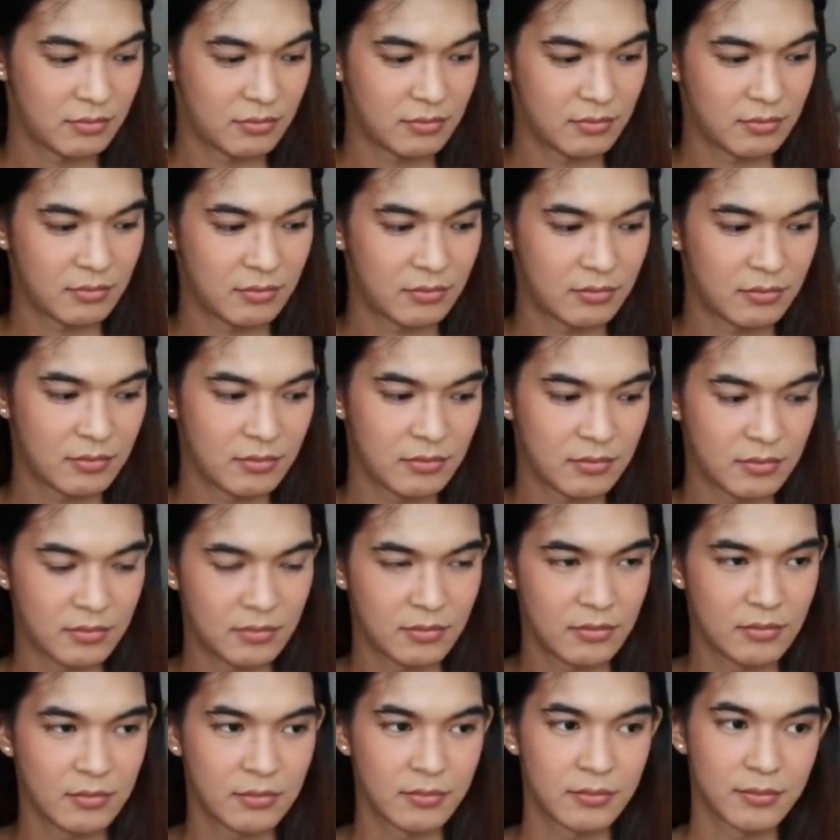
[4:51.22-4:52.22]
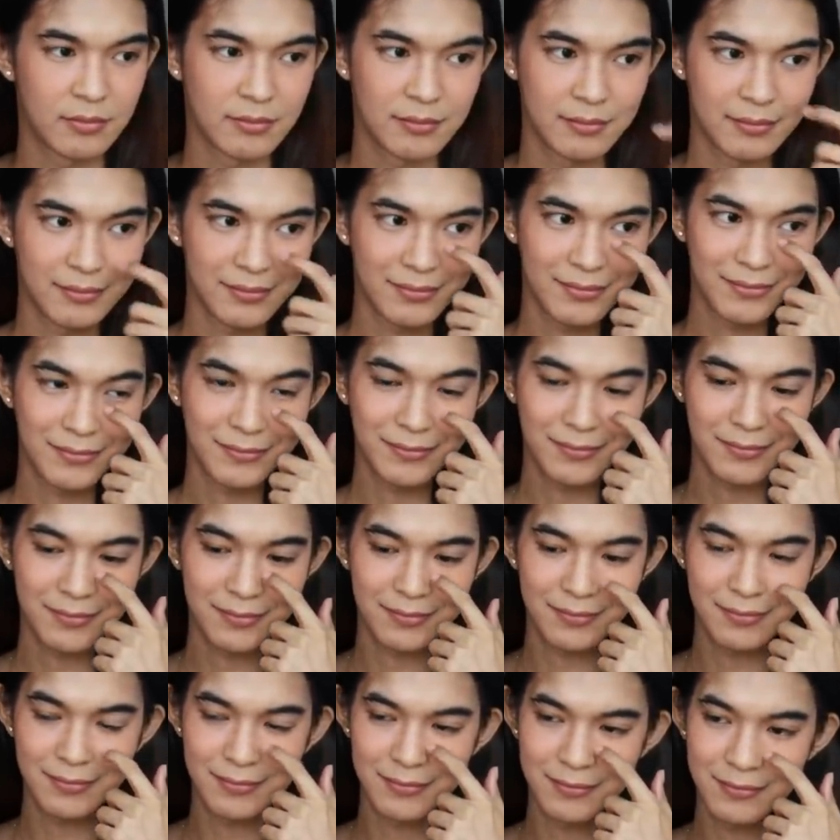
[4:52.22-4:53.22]

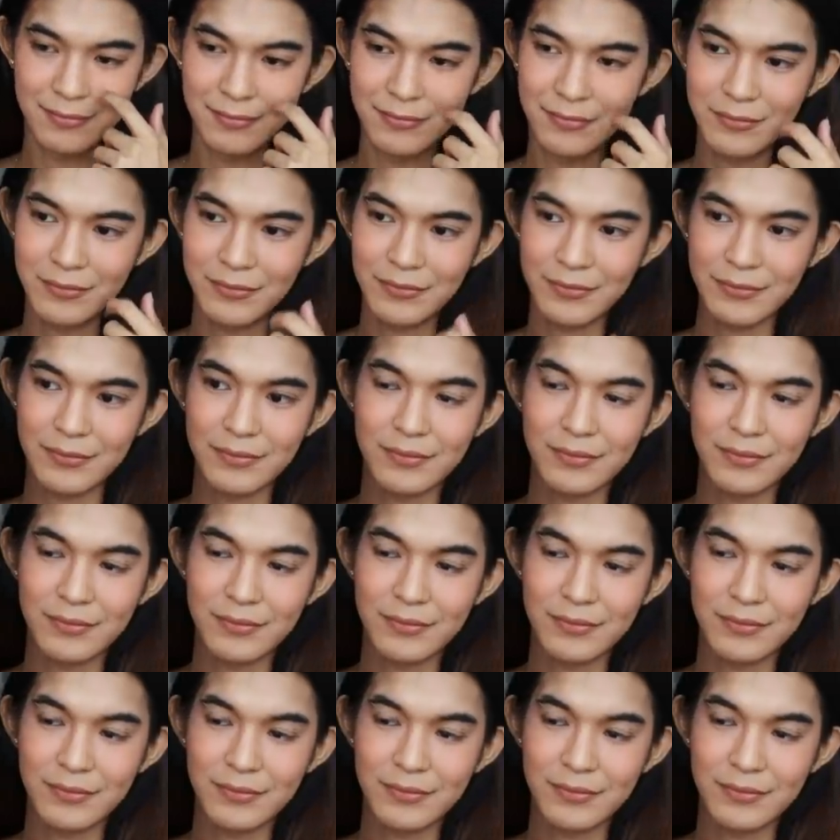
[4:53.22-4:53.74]
[no speech]